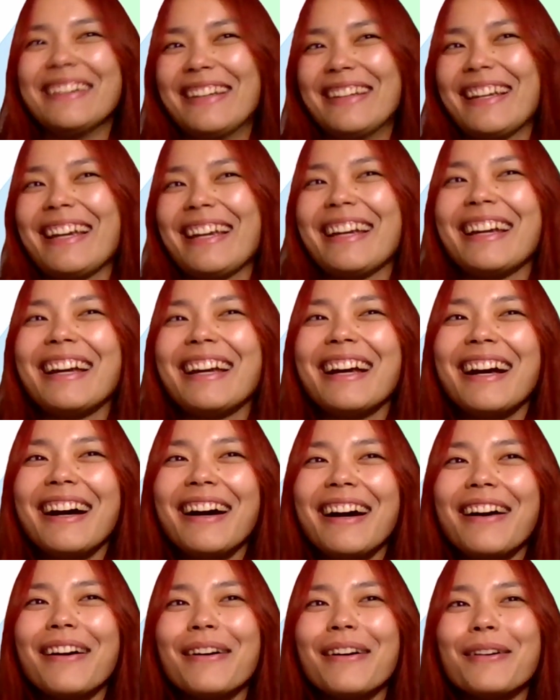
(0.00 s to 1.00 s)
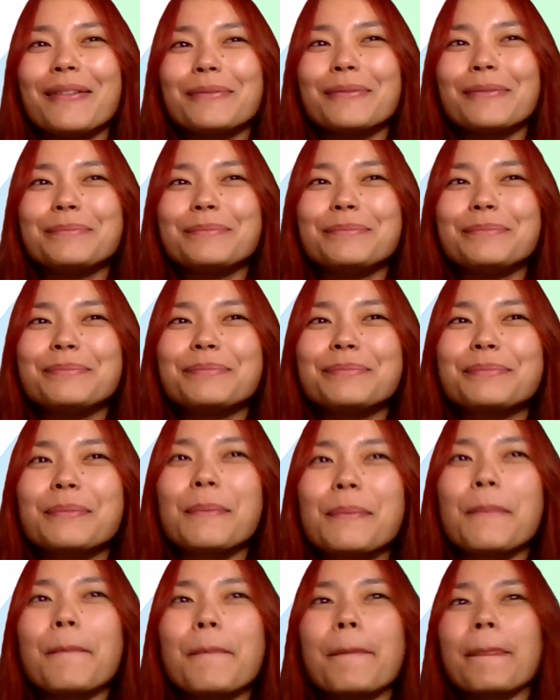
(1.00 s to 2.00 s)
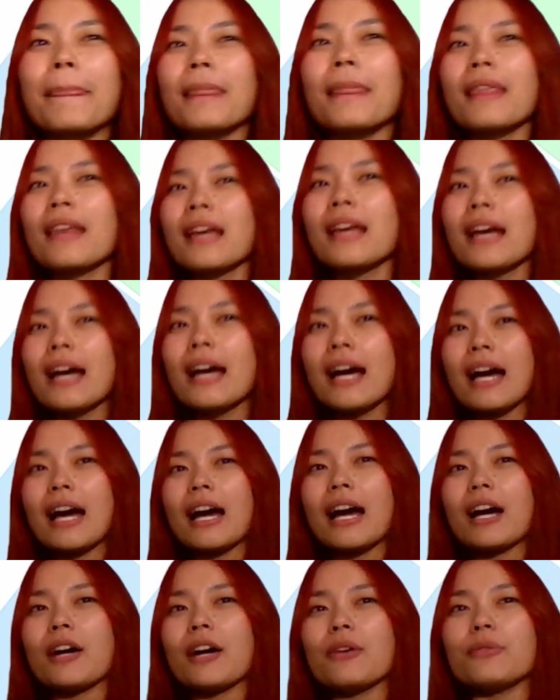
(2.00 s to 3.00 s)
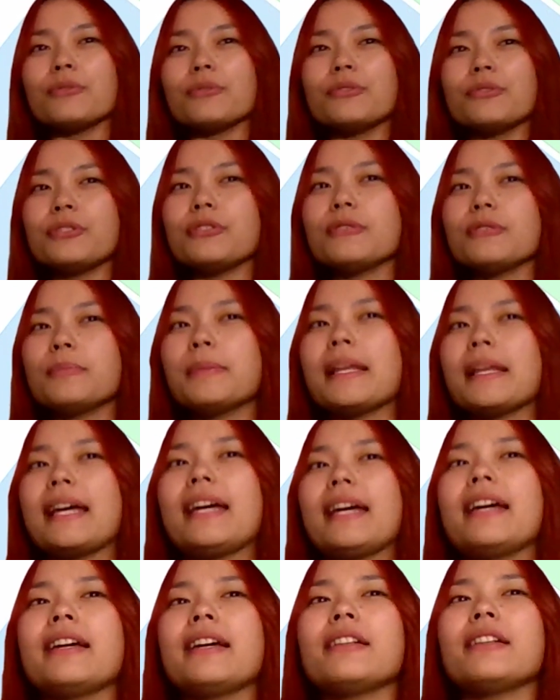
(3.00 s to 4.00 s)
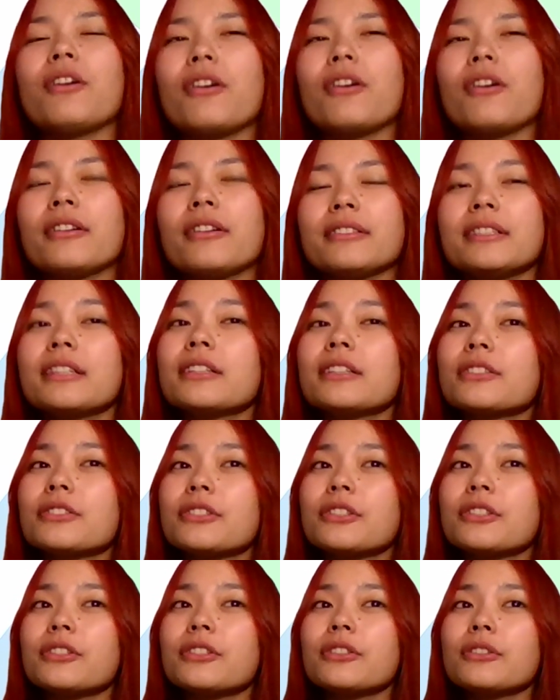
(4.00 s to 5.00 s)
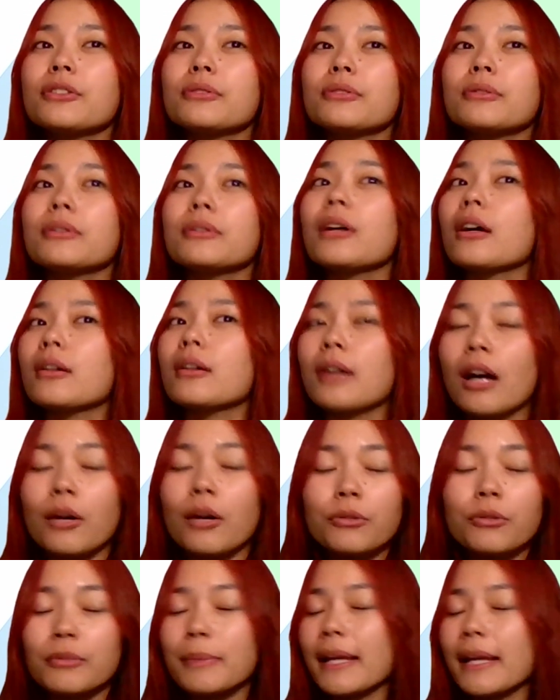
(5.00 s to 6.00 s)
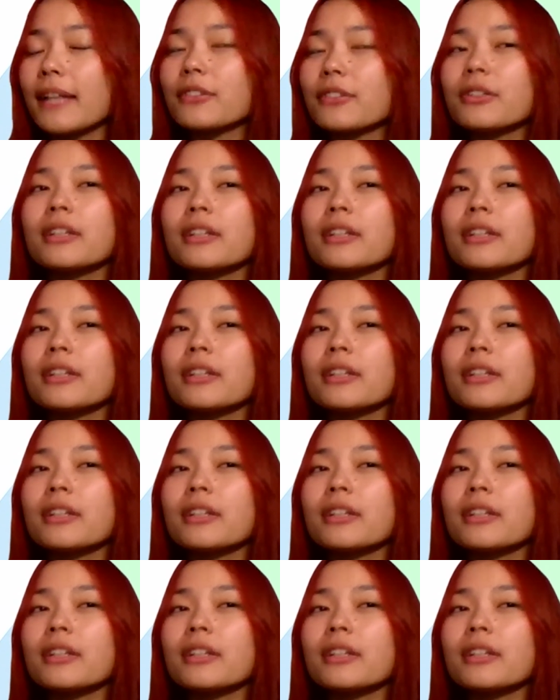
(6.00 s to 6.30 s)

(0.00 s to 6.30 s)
Okay. Um, how do you plan on continue? How do you plan